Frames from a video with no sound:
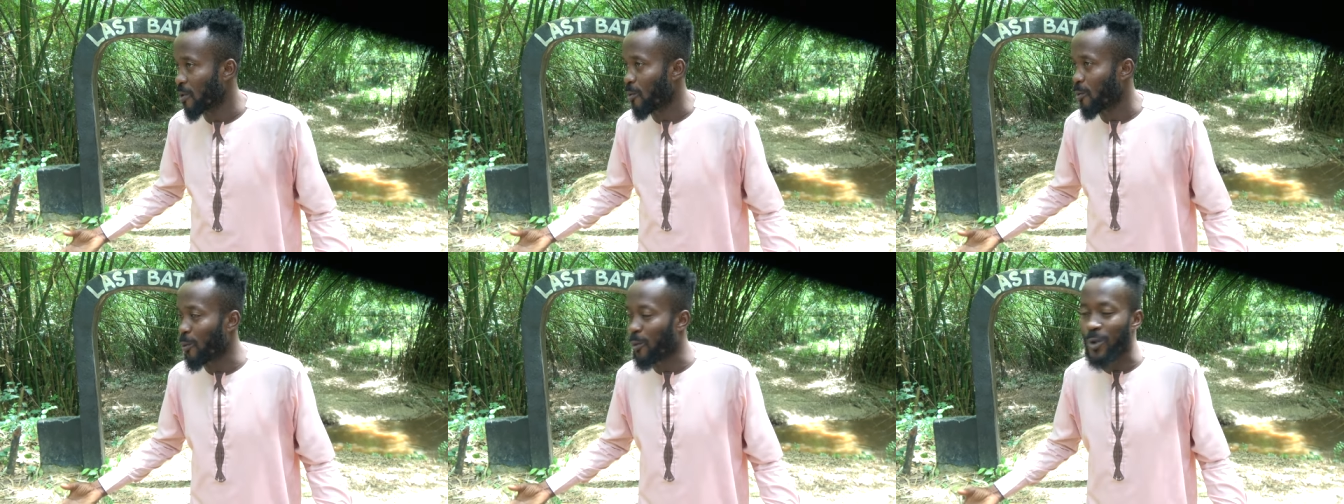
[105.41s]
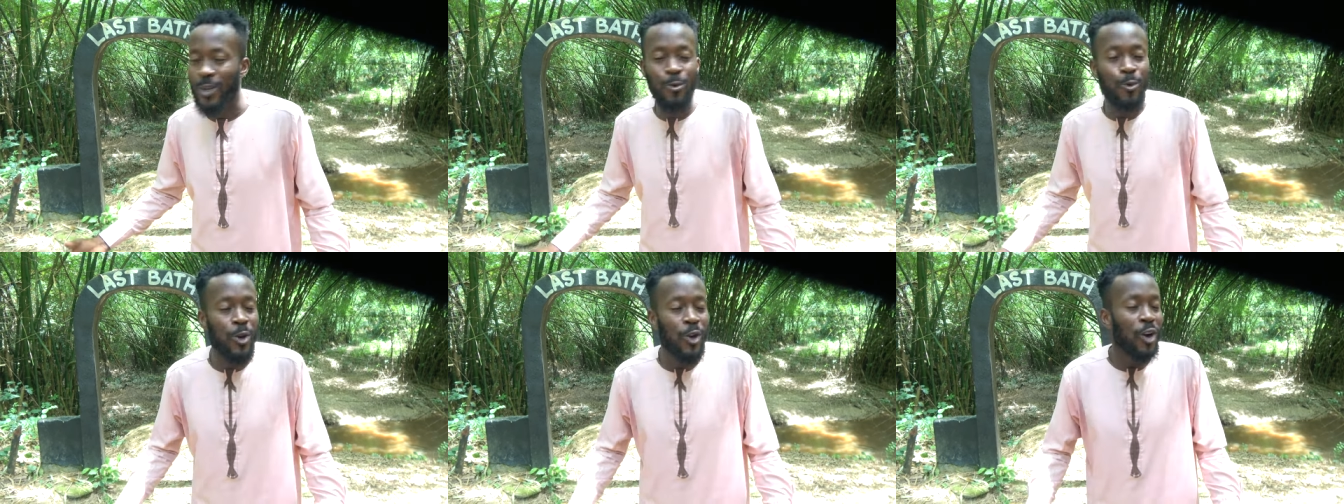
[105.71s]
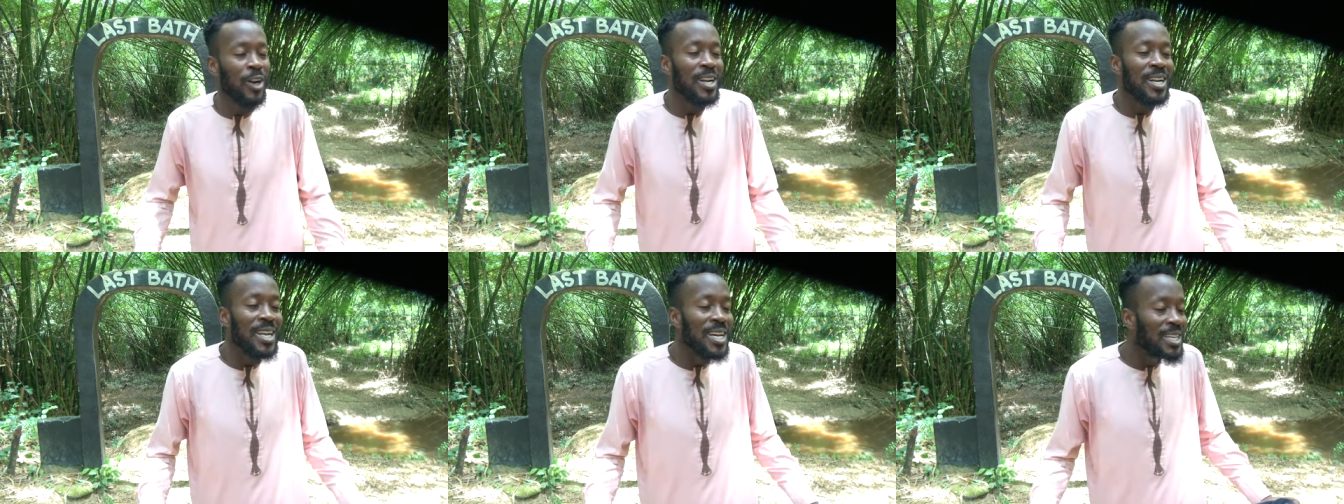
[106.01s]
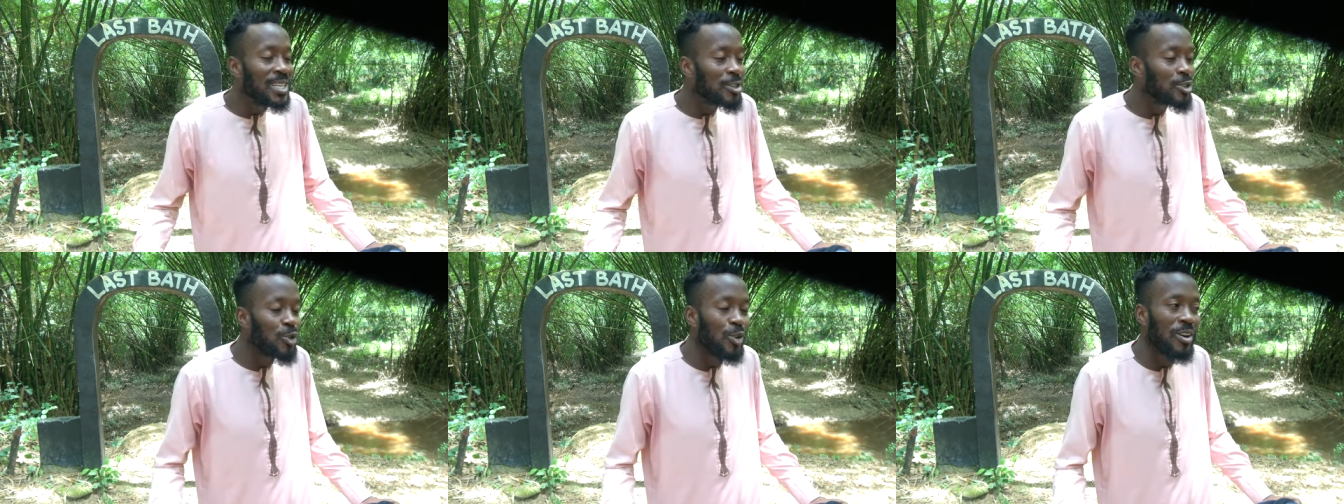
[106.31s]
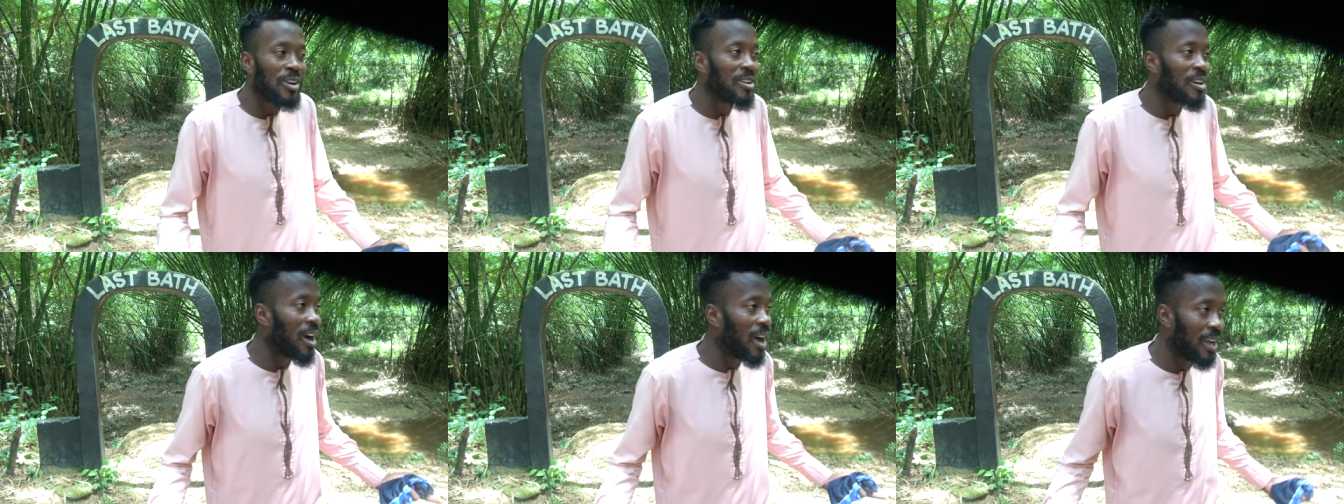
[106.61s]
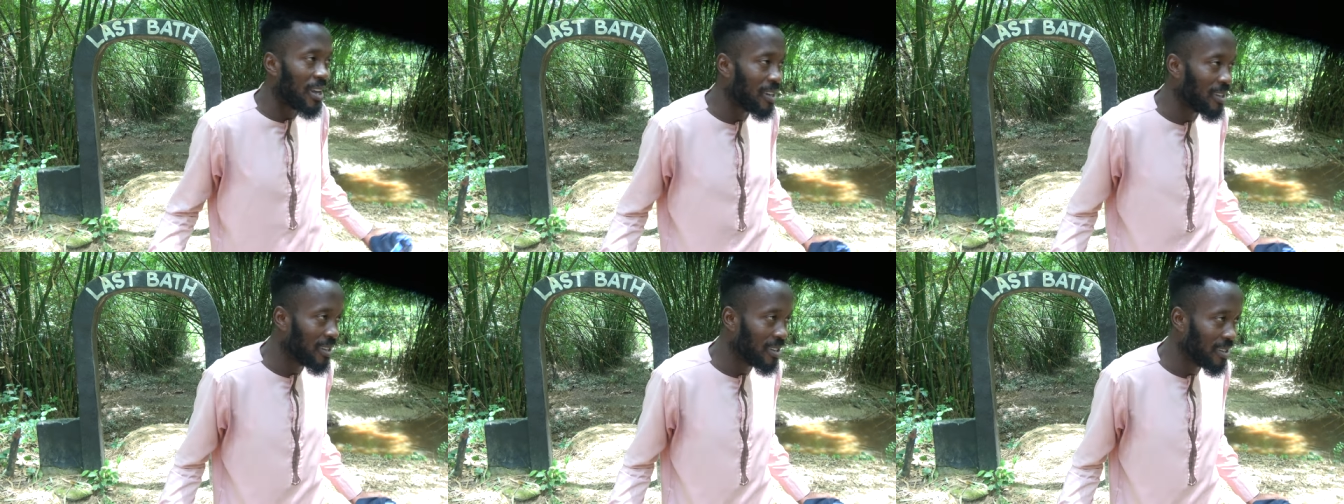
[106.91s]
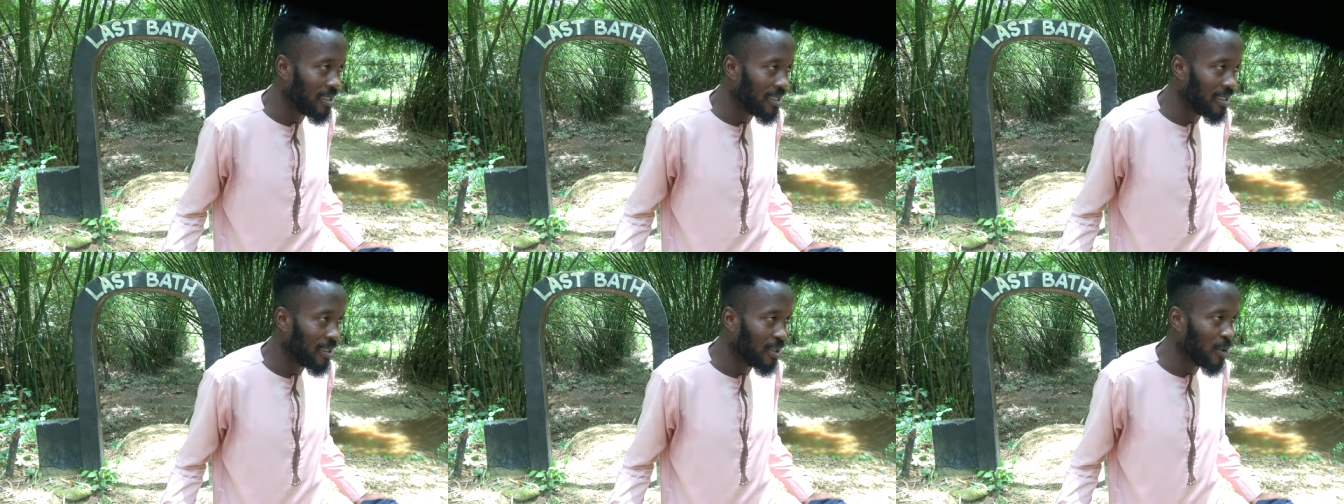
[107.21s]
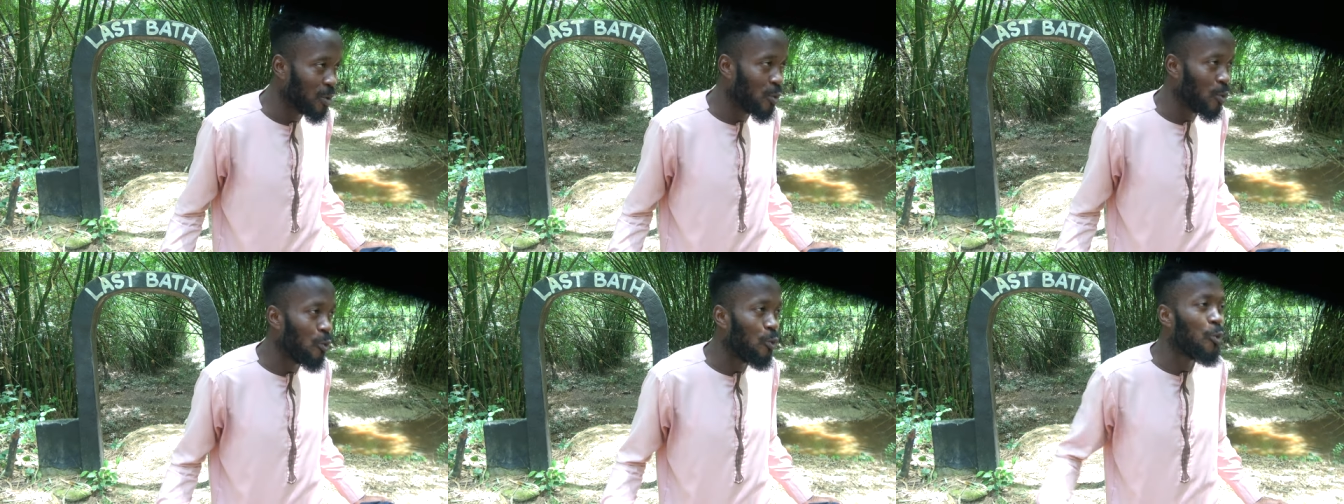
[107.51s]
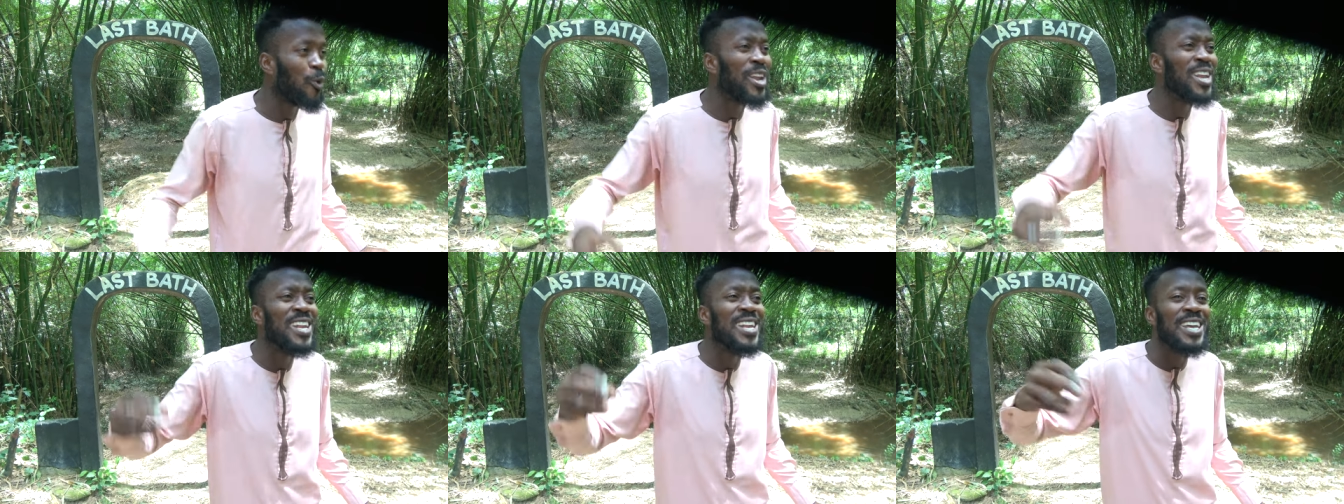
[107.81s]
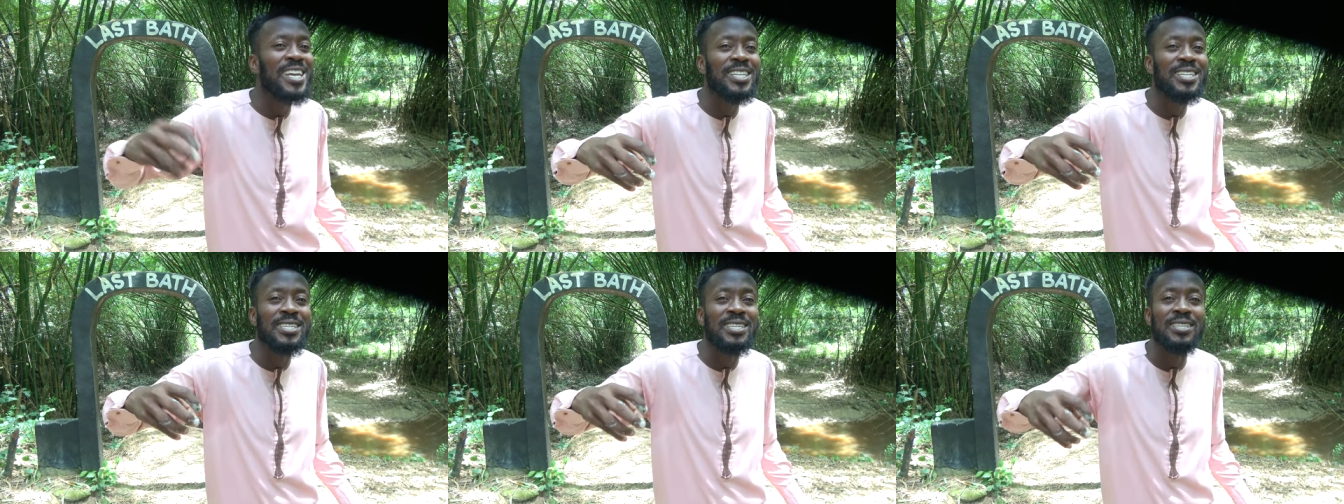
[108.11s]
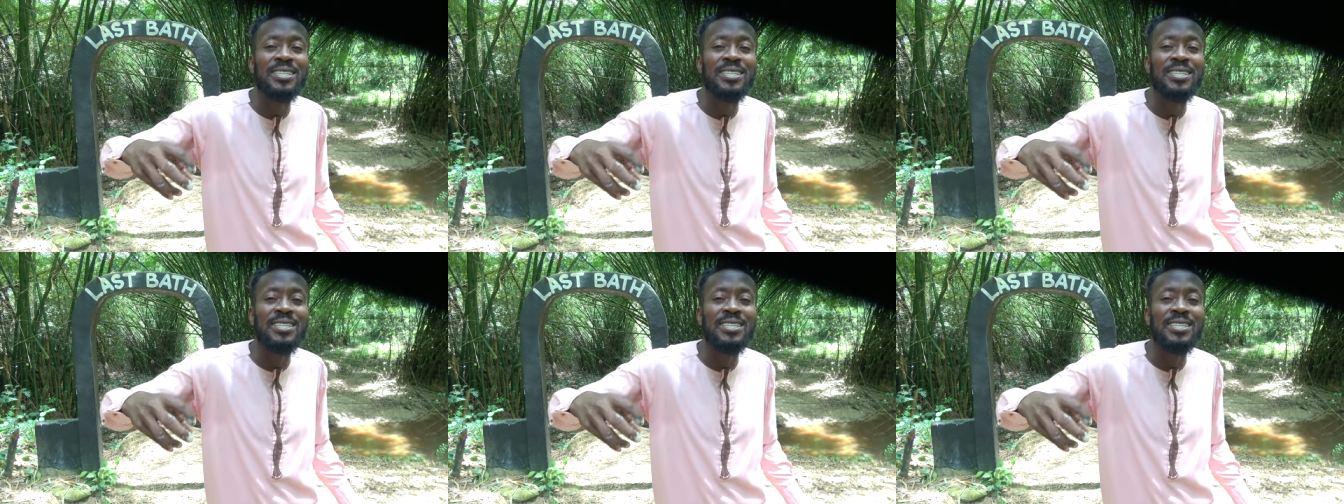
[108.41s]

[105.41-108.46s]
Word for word: We, we don't need to cry. We need